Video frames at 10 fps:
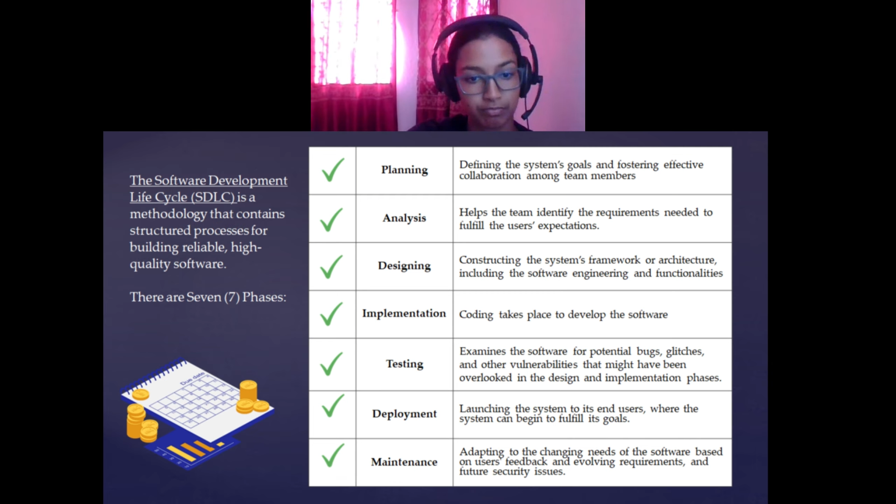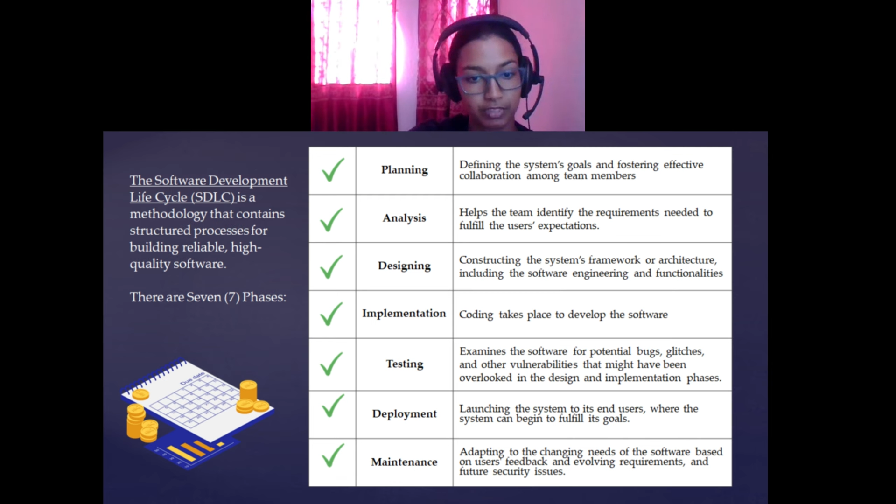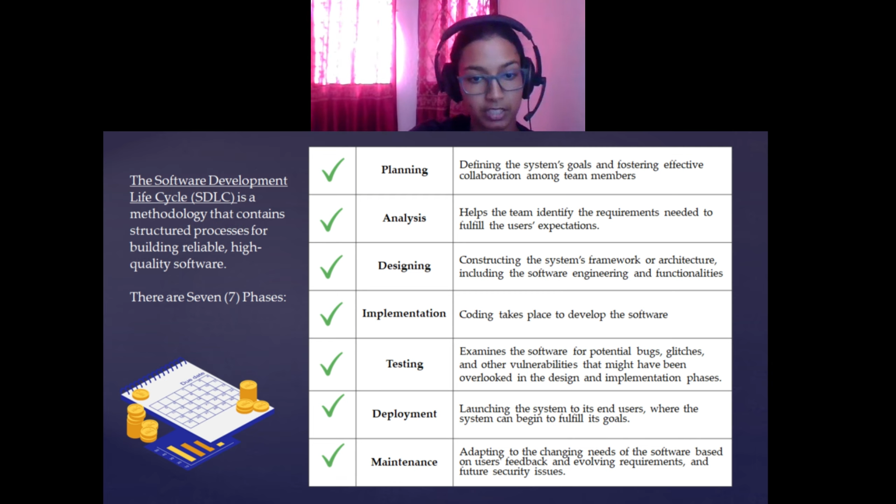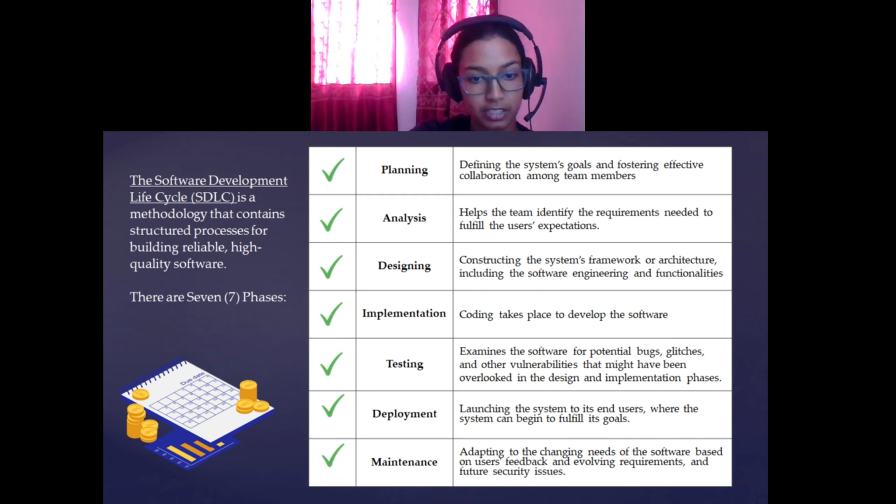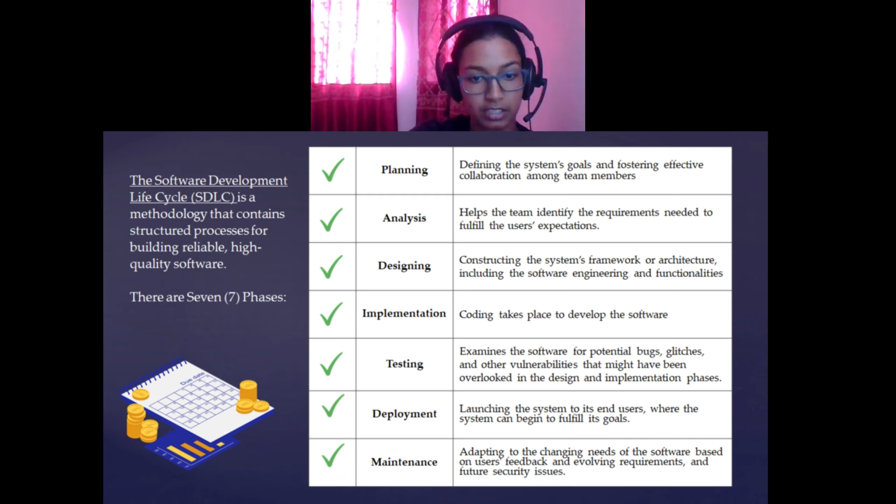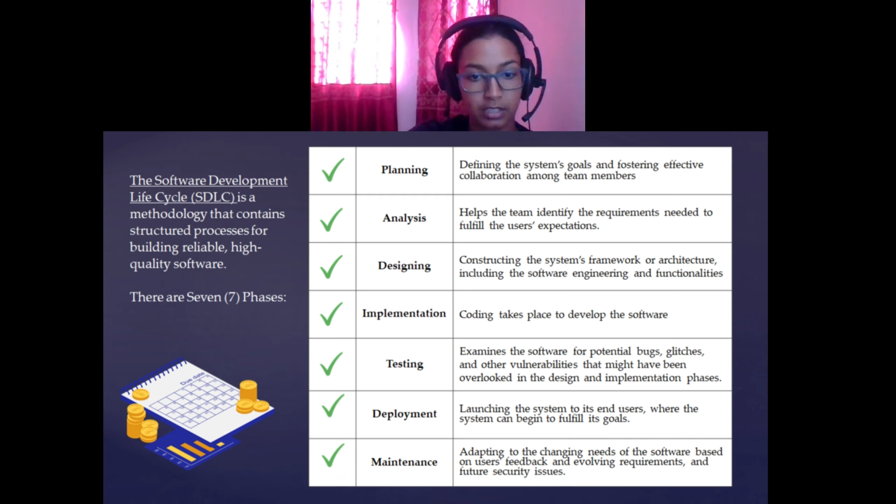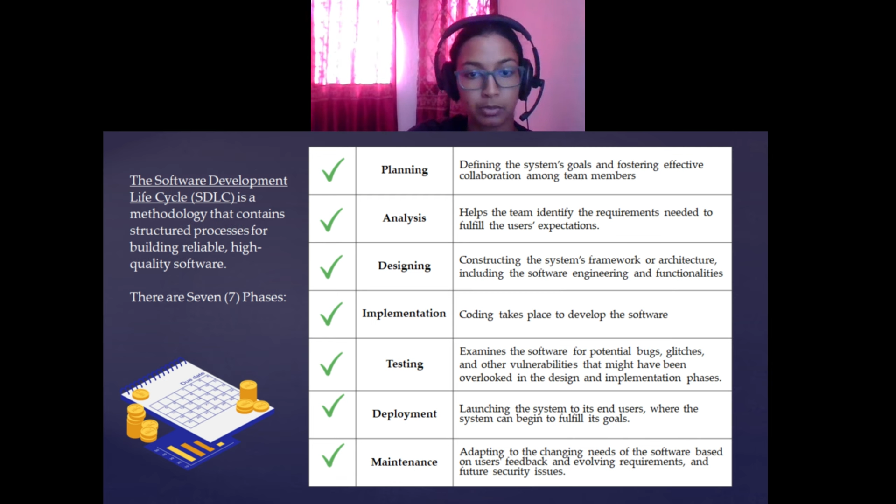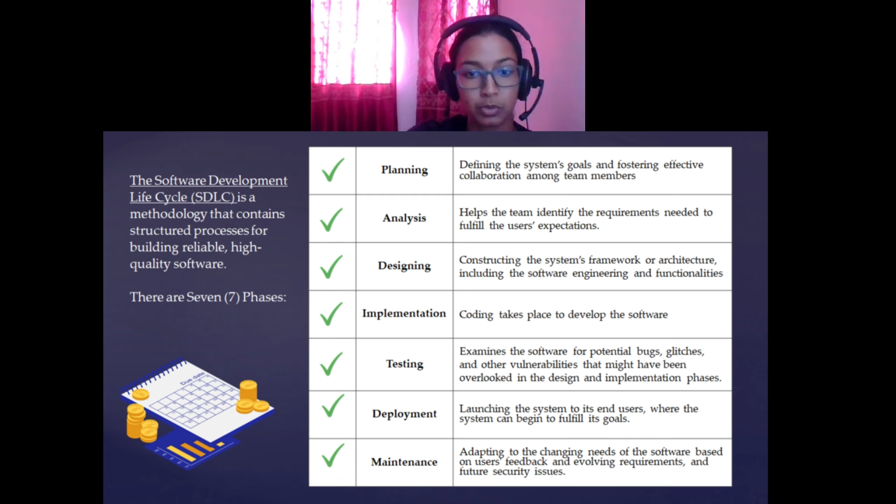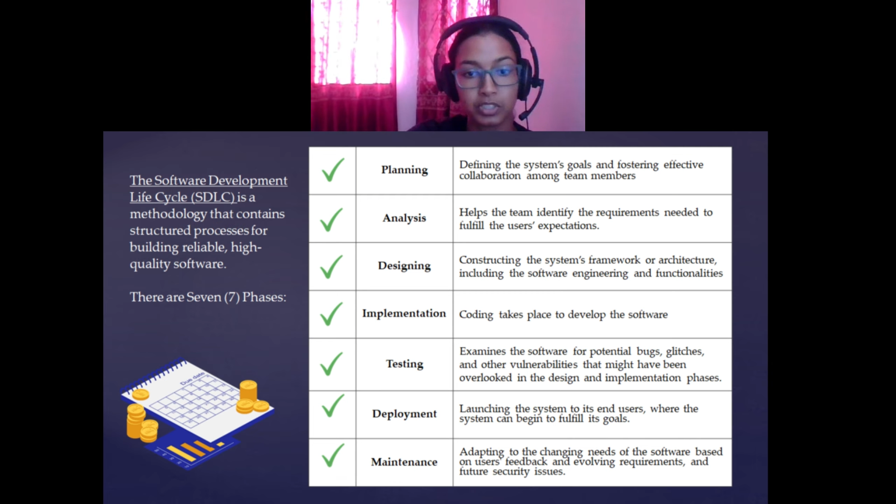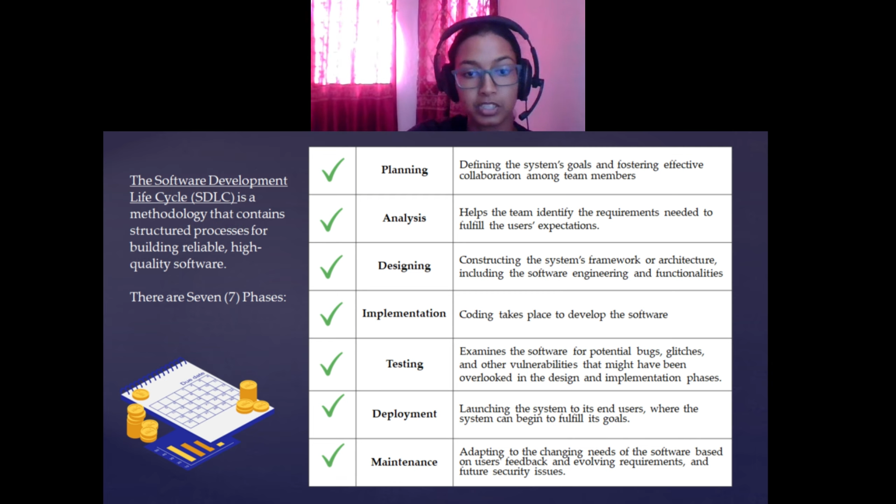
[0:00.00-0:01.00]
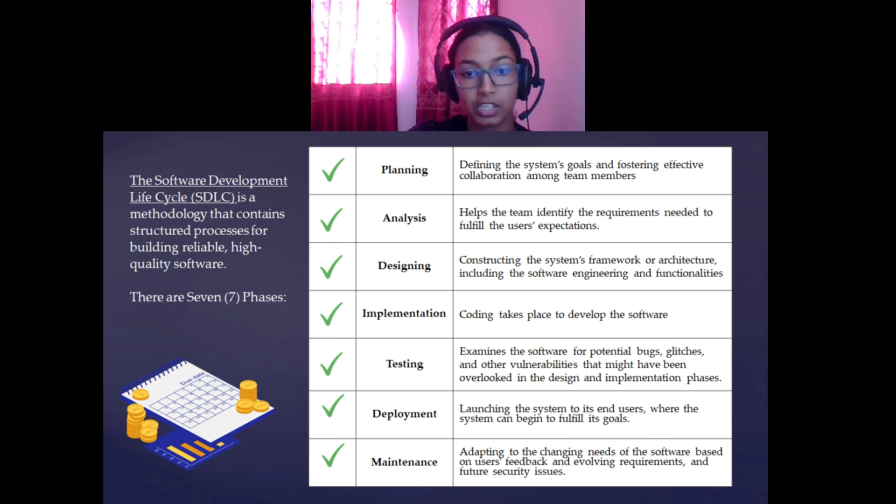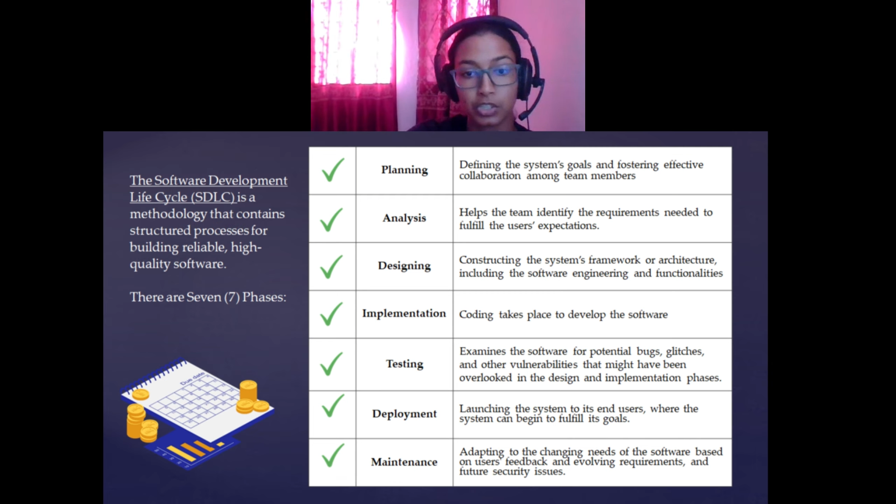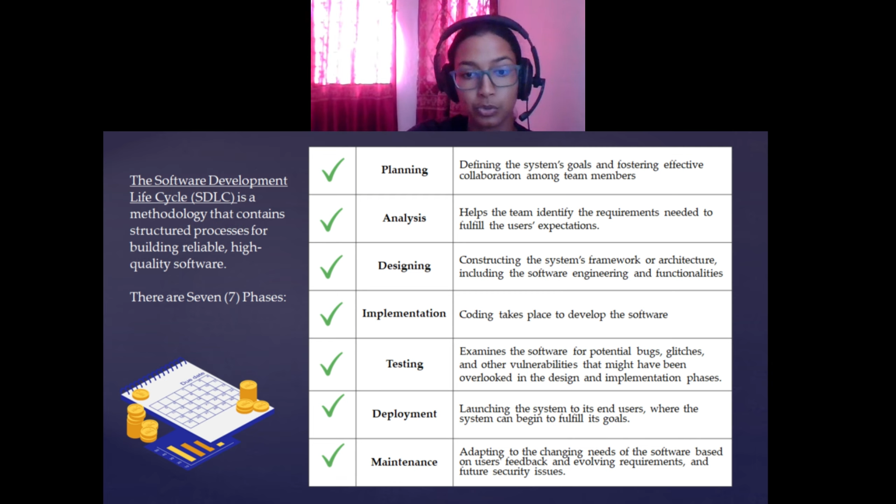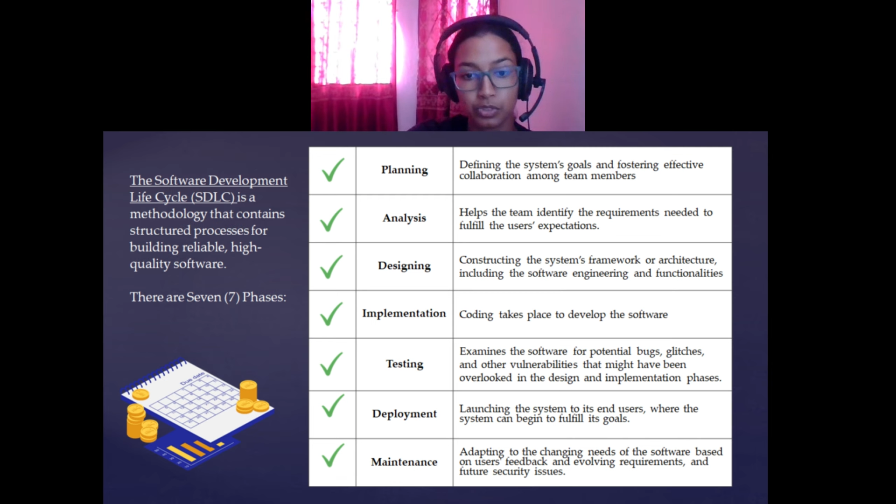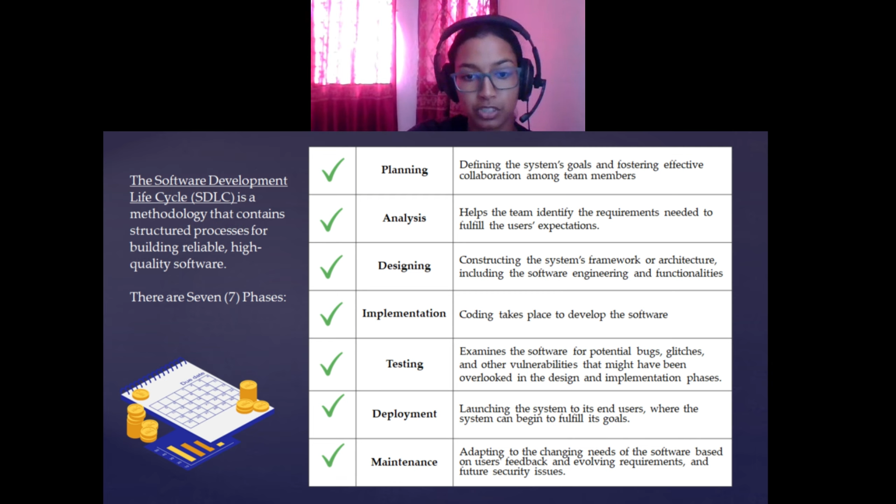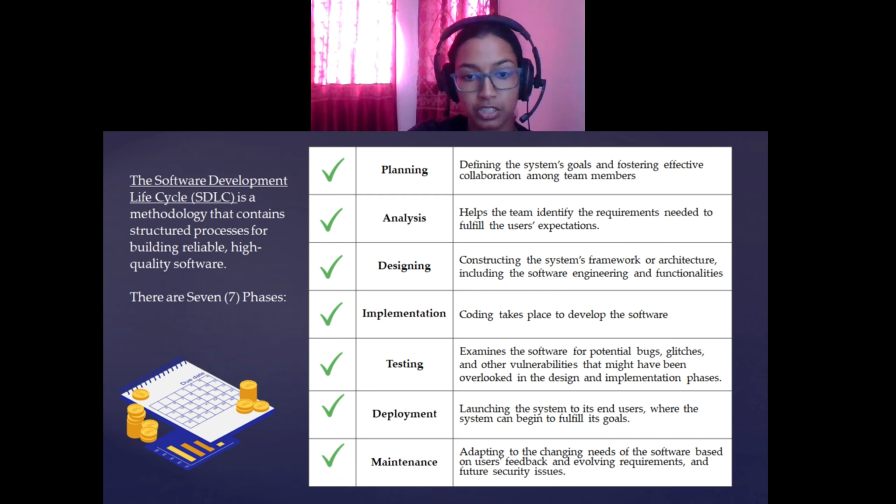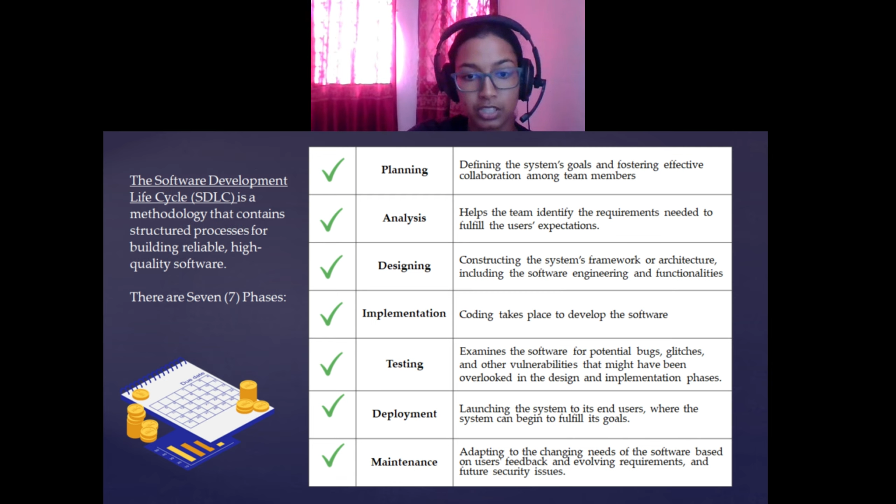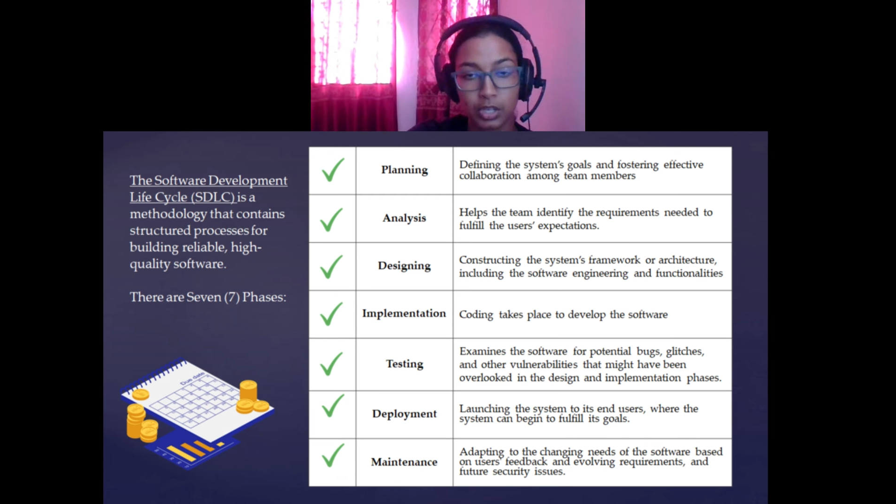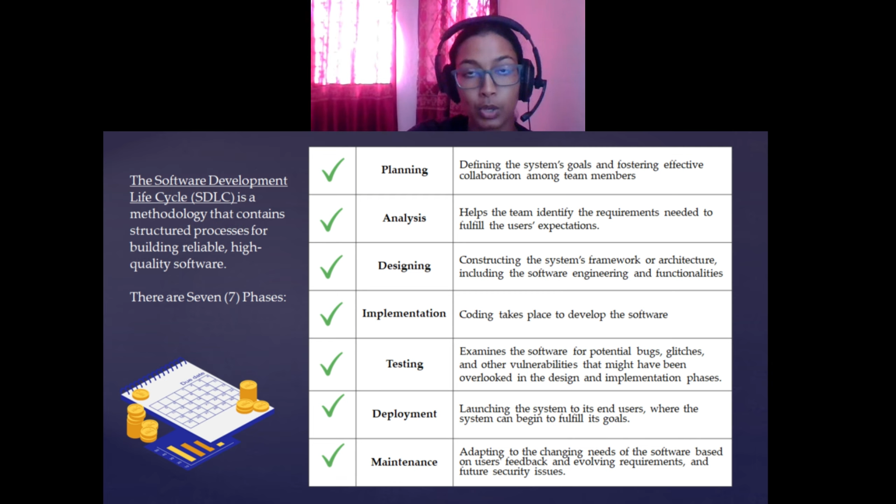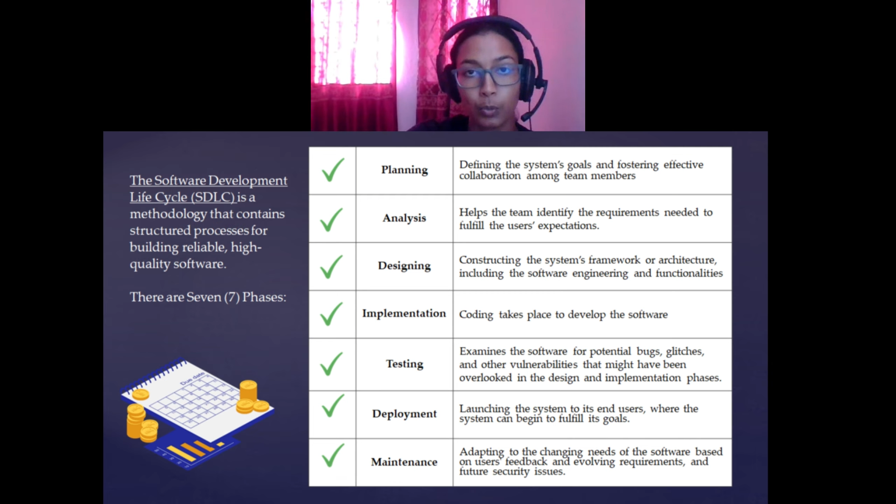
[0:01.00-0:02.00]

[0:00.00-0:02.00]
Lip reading: the system to its end users,